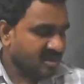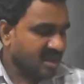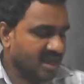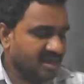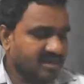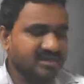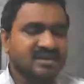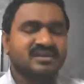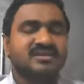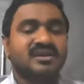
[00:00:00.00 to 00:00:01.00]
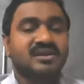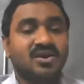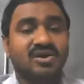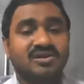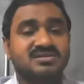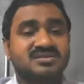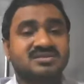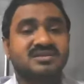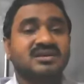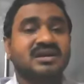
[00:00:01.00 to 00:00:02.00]
and the
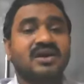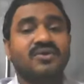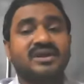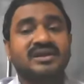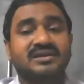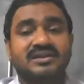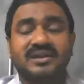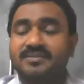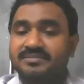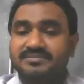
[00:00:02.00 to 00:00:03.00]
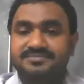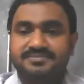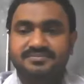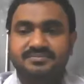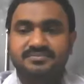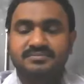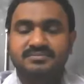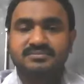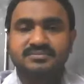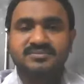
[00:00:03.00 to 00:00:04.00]
laws governing them.
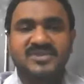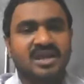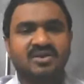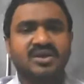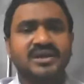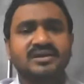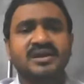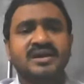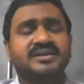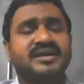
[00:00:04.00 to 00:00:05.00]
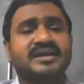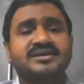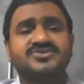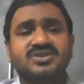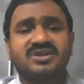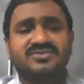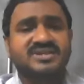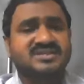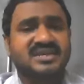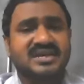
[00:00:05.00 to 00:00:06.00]
Okay, the nature of
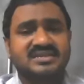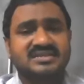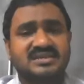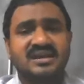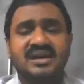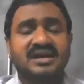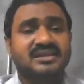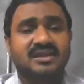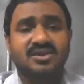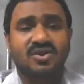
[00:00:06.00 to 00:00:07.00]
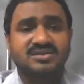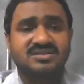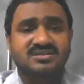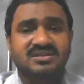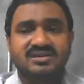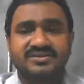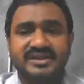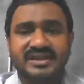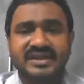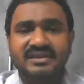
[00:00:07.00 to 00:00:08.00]
the science and the laws
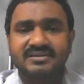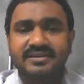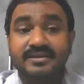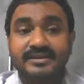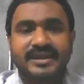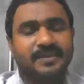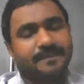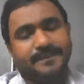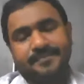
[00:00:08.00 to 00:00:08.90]
governing them.